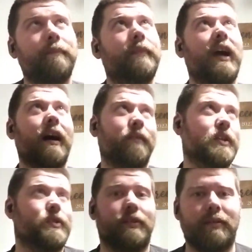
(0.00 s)
They
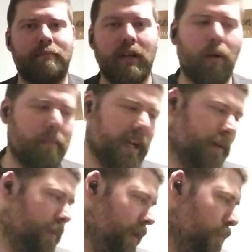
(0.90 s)
obviously don't make
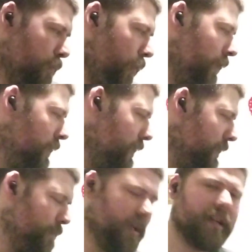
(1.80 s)
them anymore
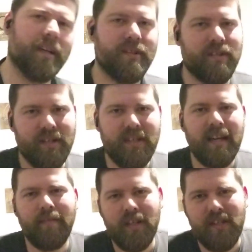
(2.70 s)
because the
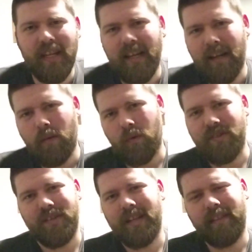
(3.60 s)
710
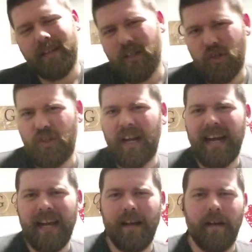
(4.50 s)
was nothing
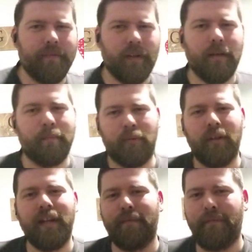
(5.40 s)
shy of a
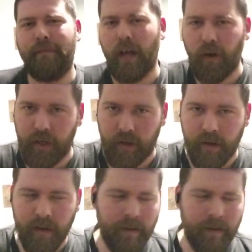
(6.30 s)
complete failure.